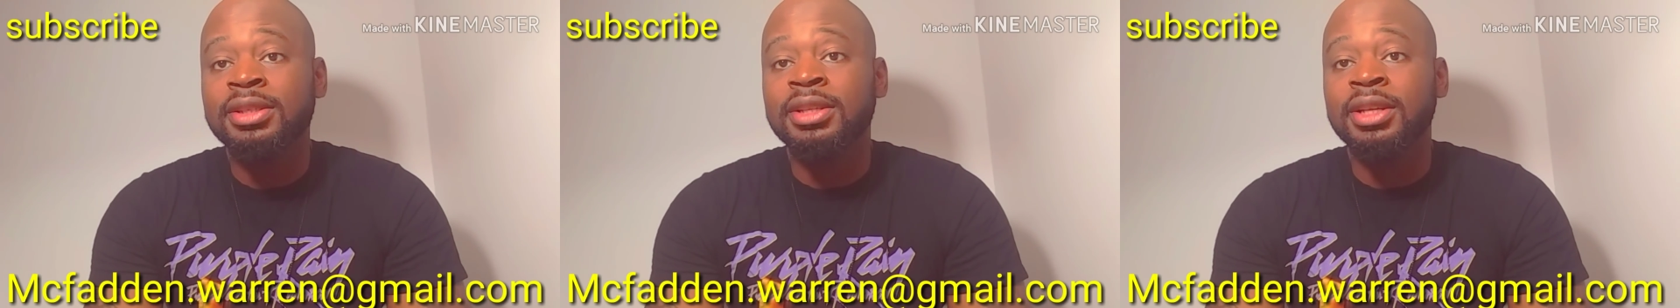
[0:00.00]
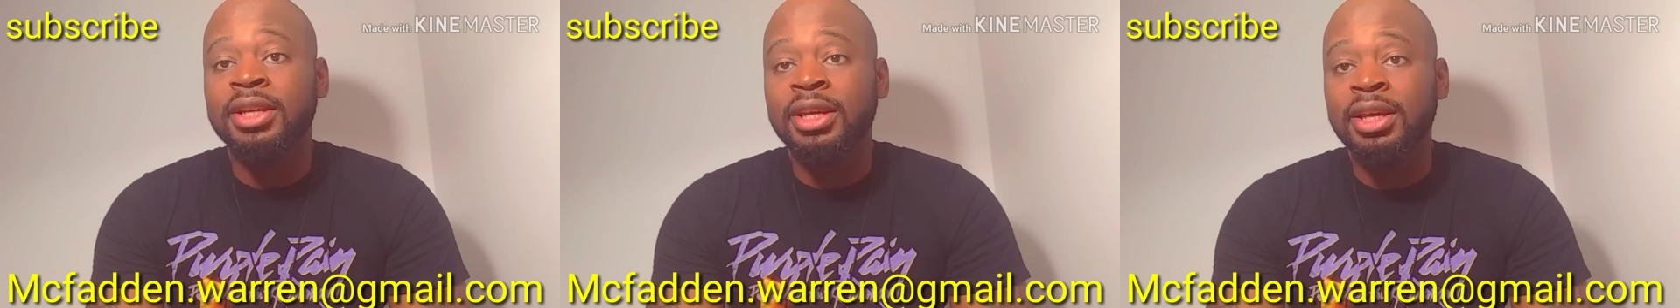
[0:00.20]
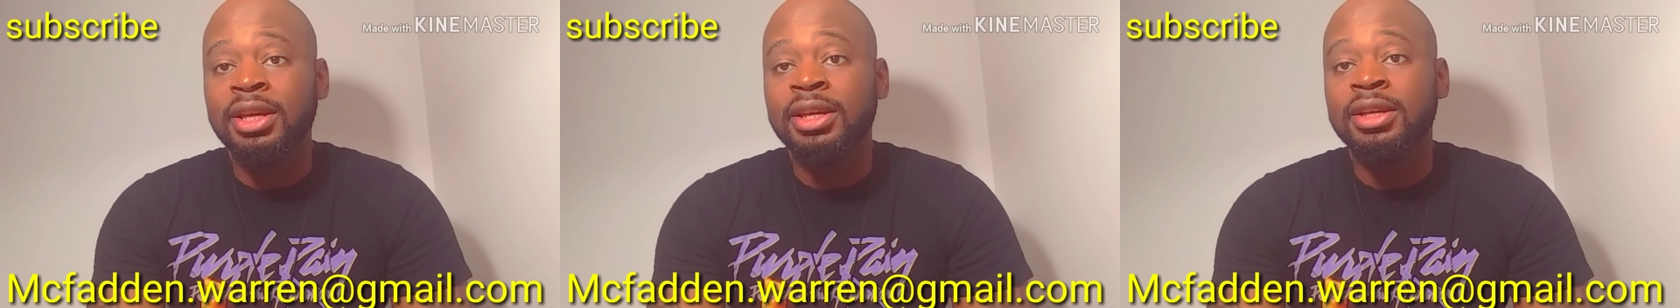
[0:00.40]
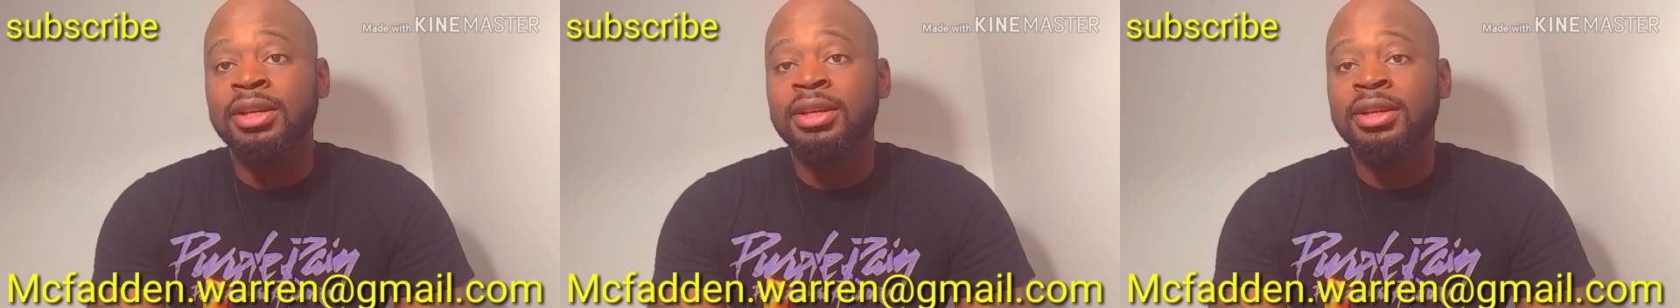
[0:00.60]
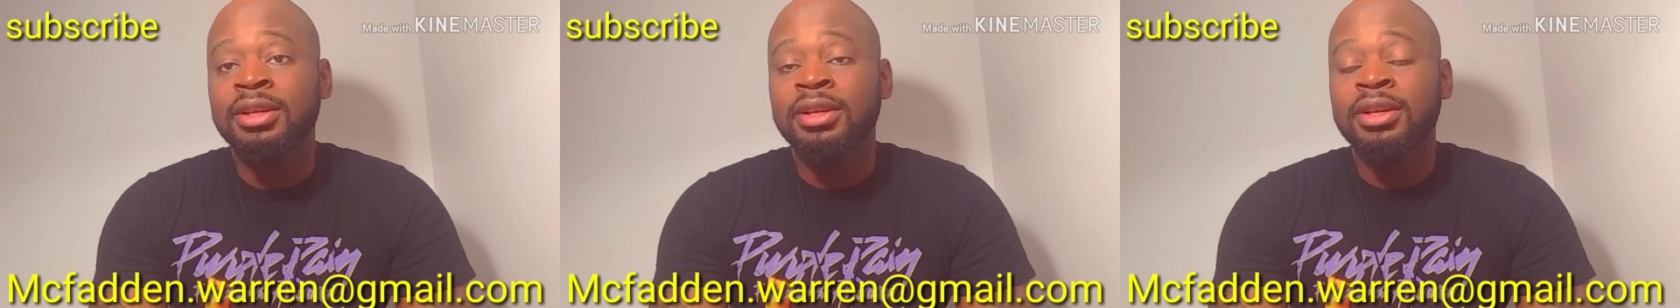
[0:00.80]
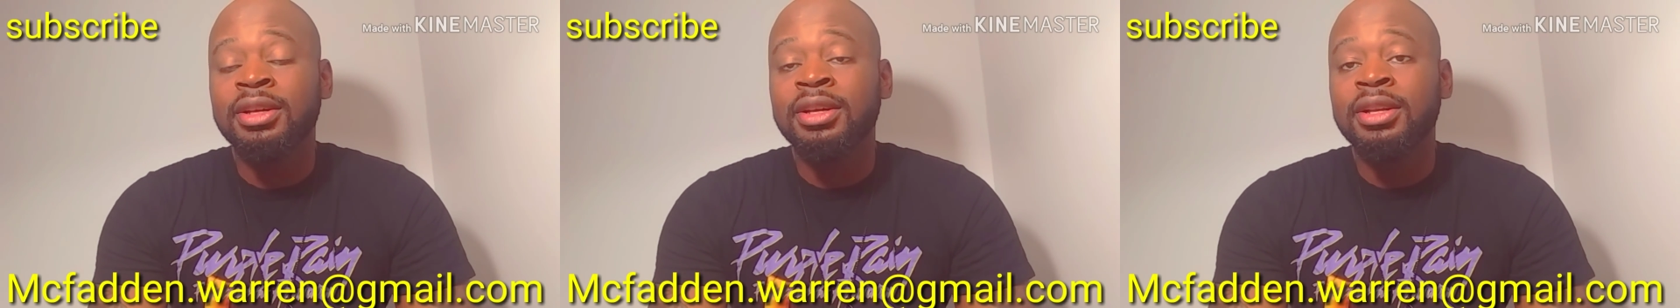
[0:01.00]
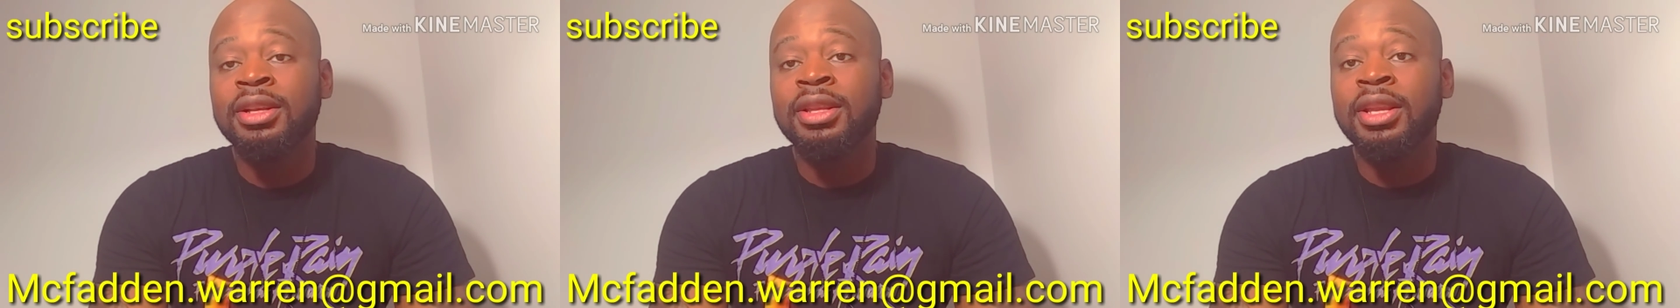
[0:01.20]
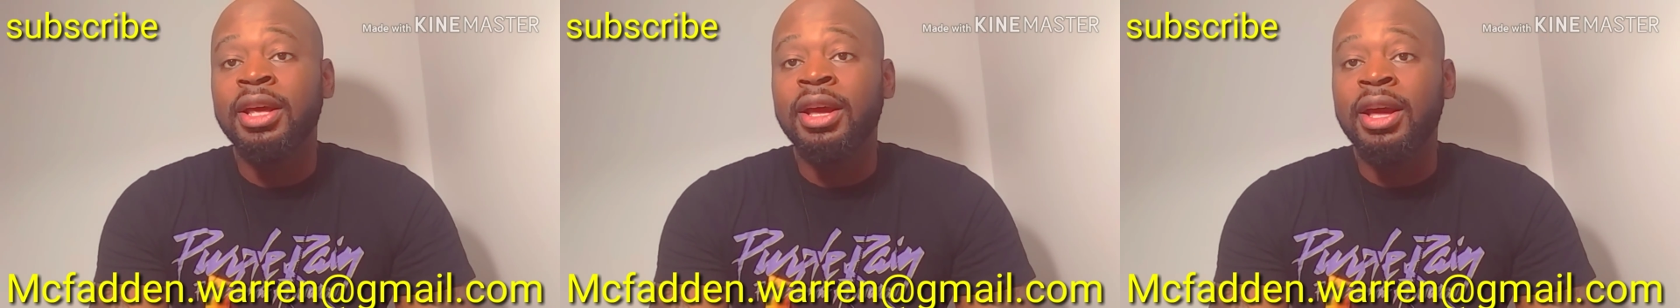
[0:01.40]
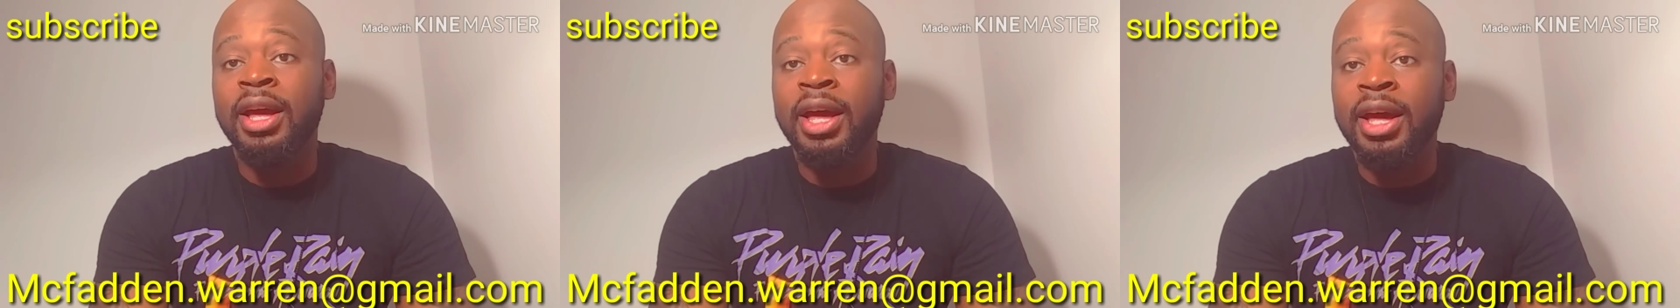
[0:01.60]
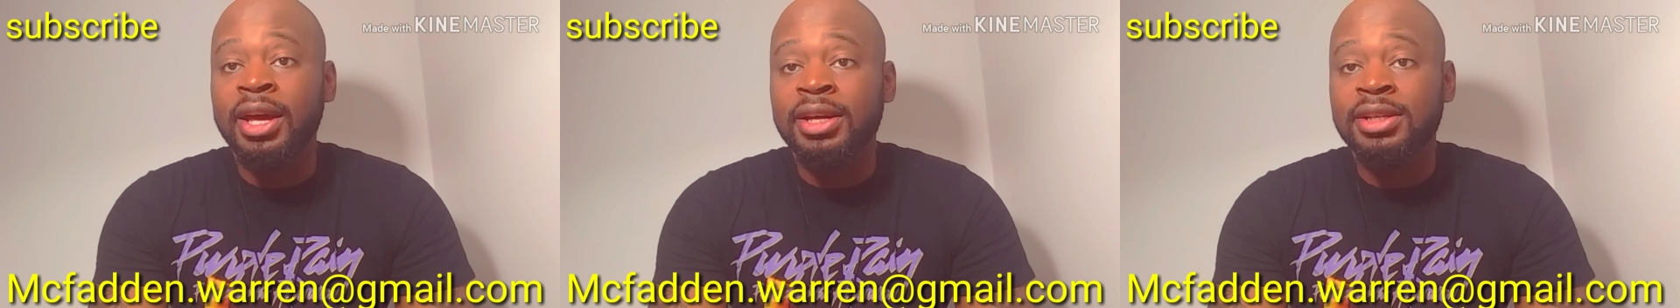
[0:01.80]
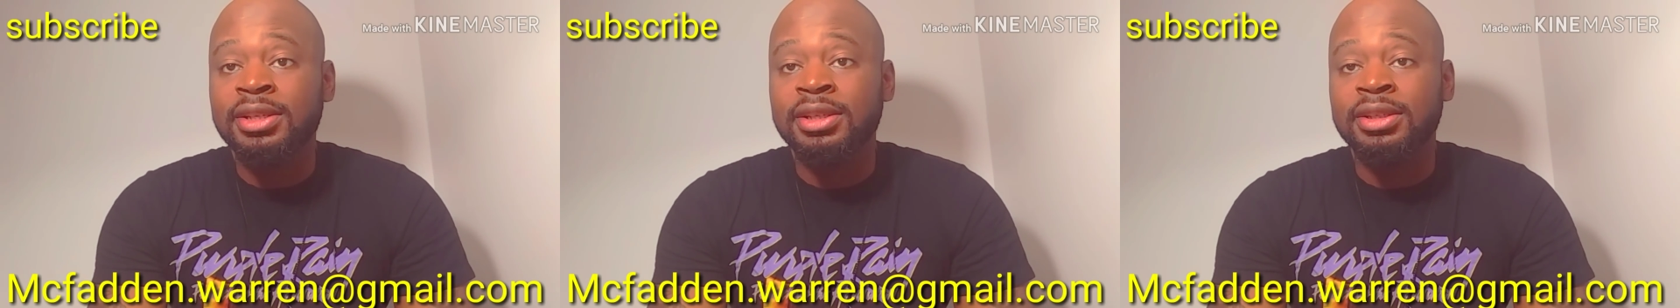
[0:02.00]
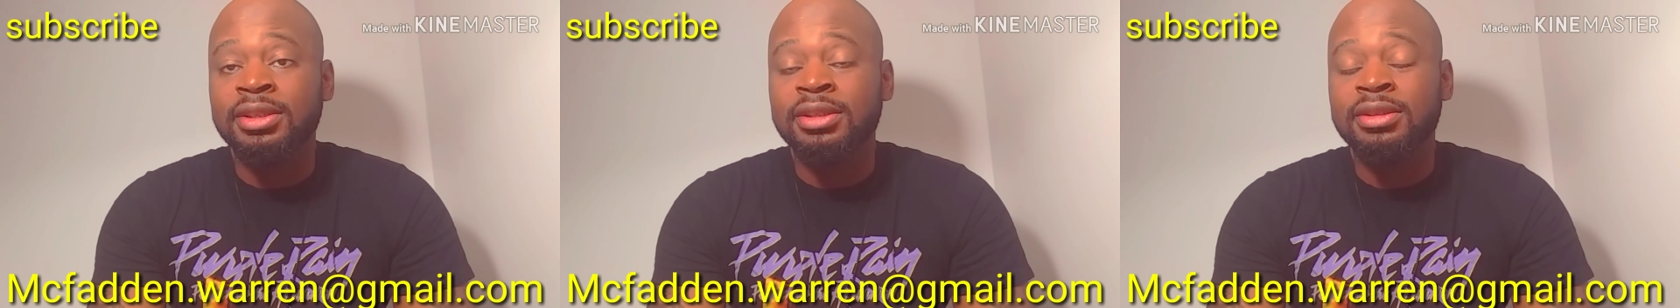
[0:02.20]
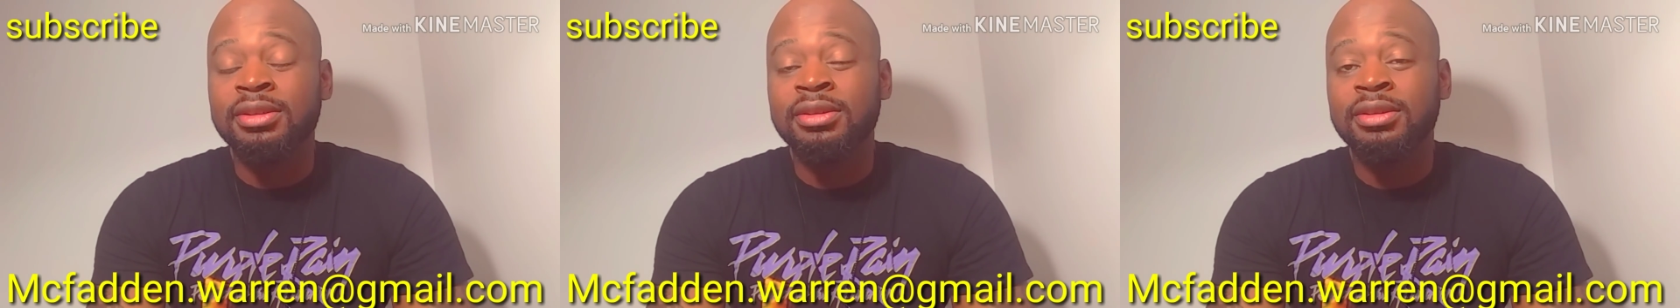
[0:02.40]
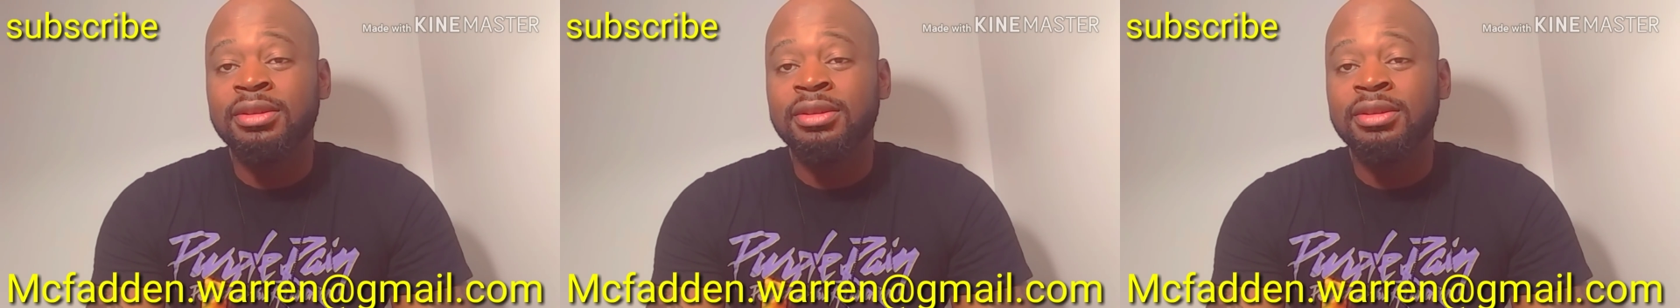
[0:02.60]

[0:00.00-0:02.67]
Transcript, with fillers: the key. Their actions.